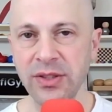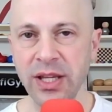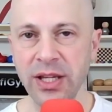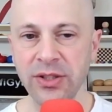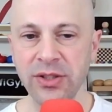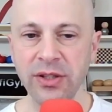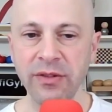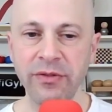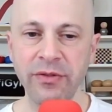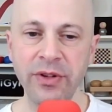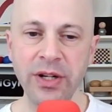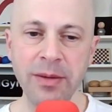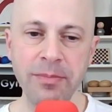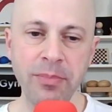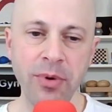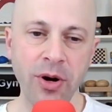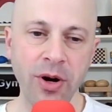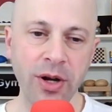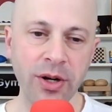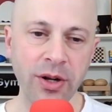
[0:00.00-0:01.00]
There's a free
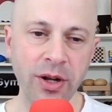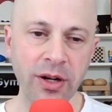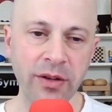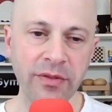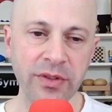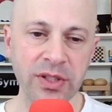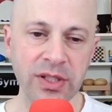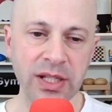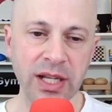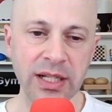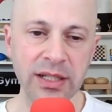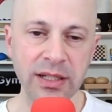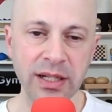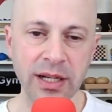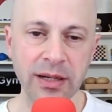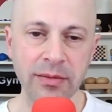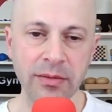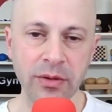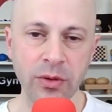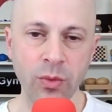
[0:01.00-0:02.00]
pawn all of a sudden,
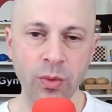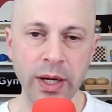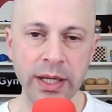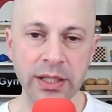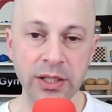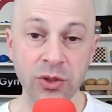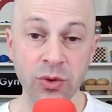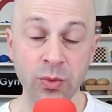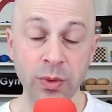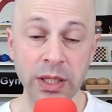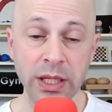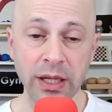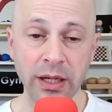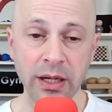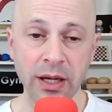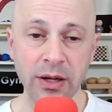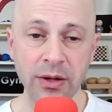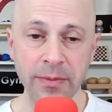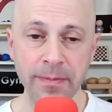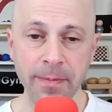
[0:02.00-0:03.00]
and white is winning
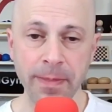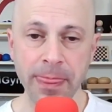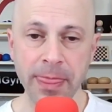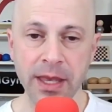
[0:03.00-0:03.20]
now.